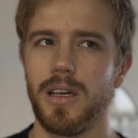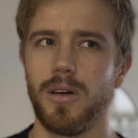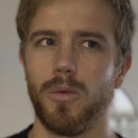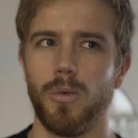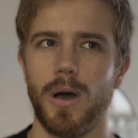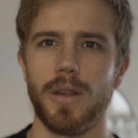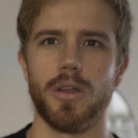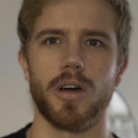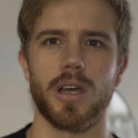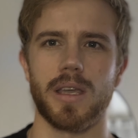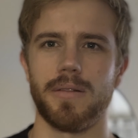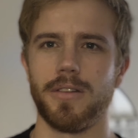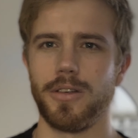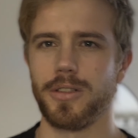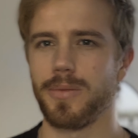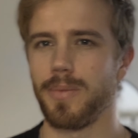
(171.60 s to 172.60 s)
while not
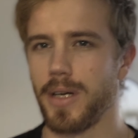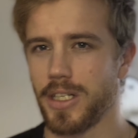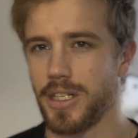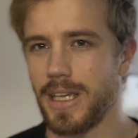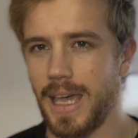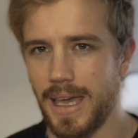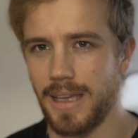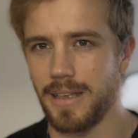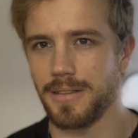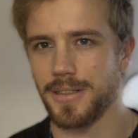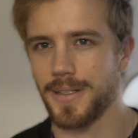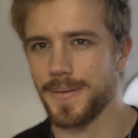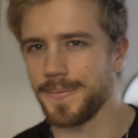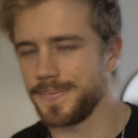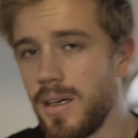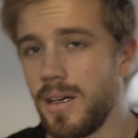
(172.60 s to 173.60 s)
giving you as much gains.
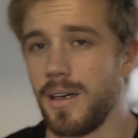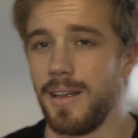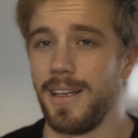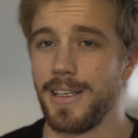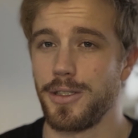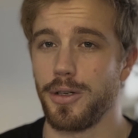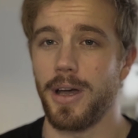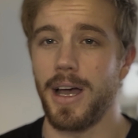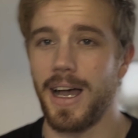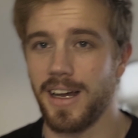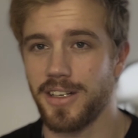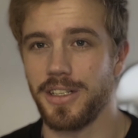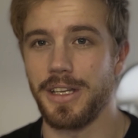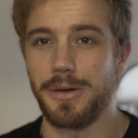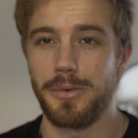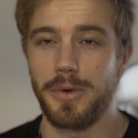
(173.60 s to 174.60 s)
Unless you're
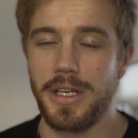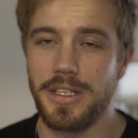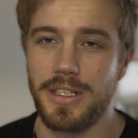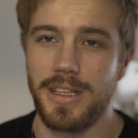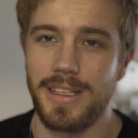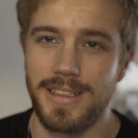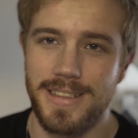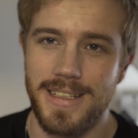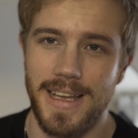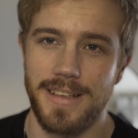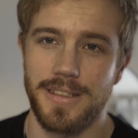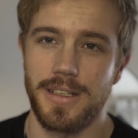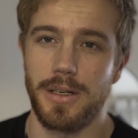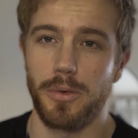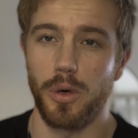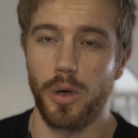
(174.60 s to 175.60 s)
actually reaching the
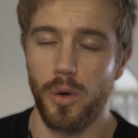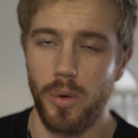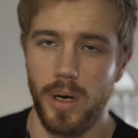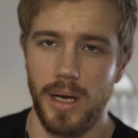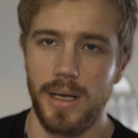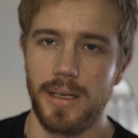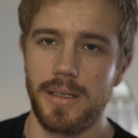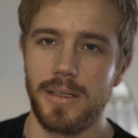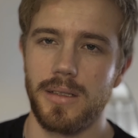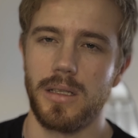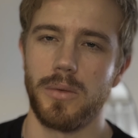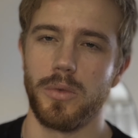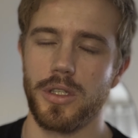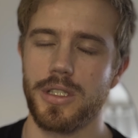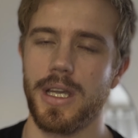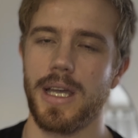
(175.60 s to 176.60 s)
intensity required, in
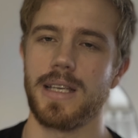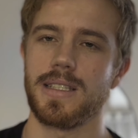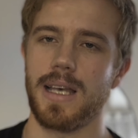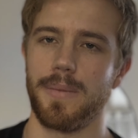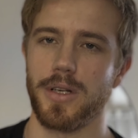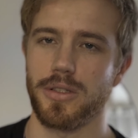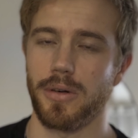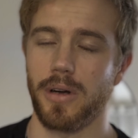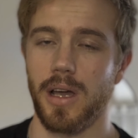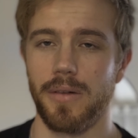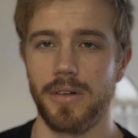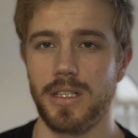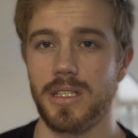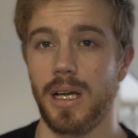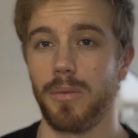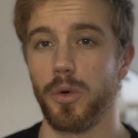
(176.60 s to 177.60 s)
which case that much recovery
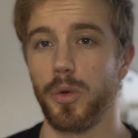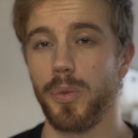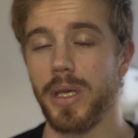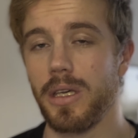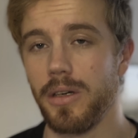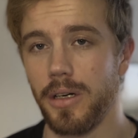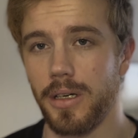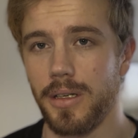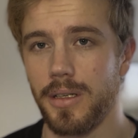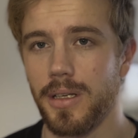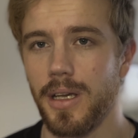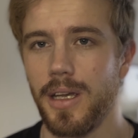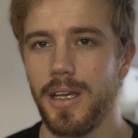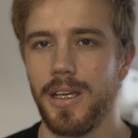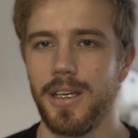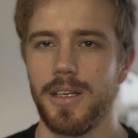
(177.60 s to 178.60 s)
time will be good.
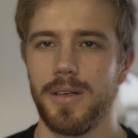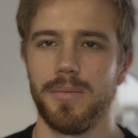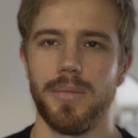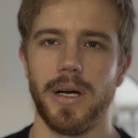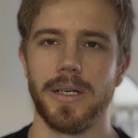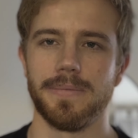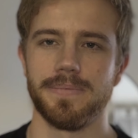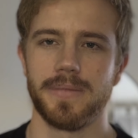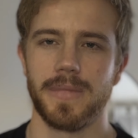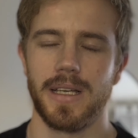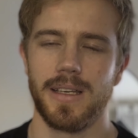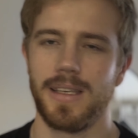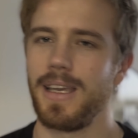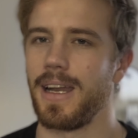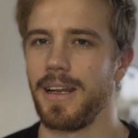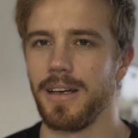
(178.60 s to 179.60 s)
But
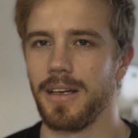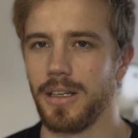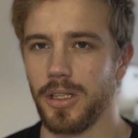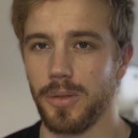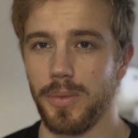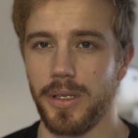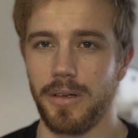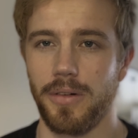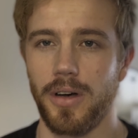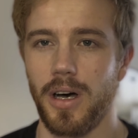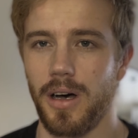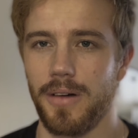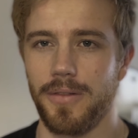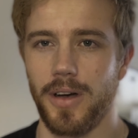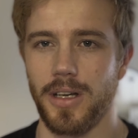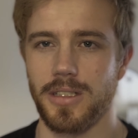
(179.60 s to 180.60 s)
getting a little bit of
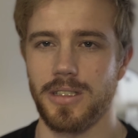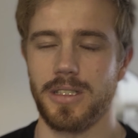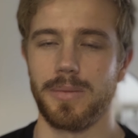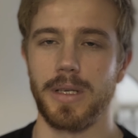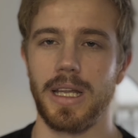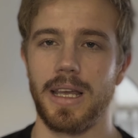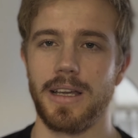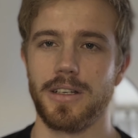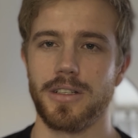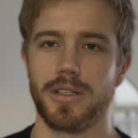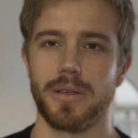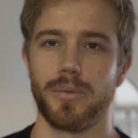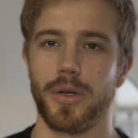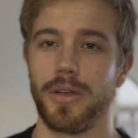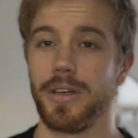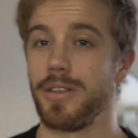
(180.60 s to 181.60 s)
half-assed stimulation
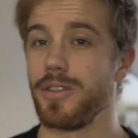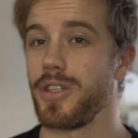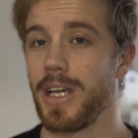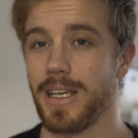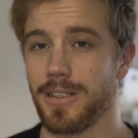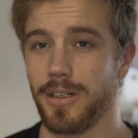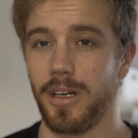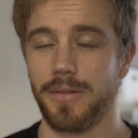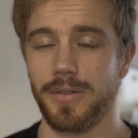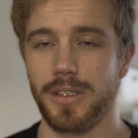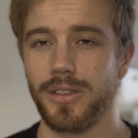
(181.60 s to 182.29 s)
when you hit chest after